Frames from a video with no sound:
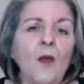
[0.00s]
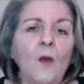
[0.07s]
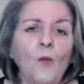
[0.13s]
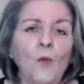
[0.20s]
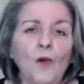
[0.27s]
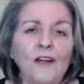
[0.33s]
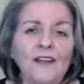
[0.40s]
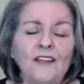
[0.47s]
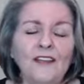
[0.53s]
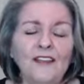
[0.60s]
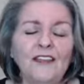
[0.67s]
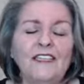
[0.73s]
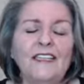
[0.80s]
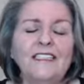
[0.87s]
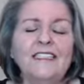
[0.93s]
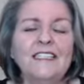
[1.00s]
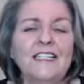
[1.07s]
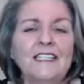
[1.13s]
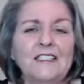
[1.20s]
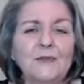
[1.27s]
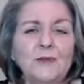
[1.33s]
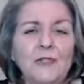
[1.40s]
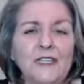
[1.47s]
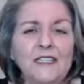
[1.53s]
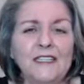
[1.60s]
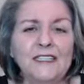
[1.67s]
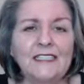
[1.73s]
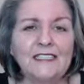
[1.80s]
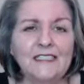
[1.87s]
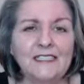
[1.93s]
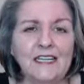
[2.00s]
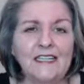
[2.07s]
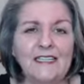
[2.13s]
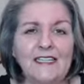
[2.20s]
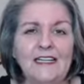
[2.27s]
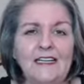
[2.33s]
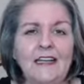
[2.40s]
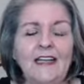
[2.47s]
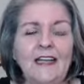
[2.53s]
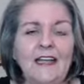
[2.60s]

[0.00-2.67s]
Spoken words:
One of the things that's really exciting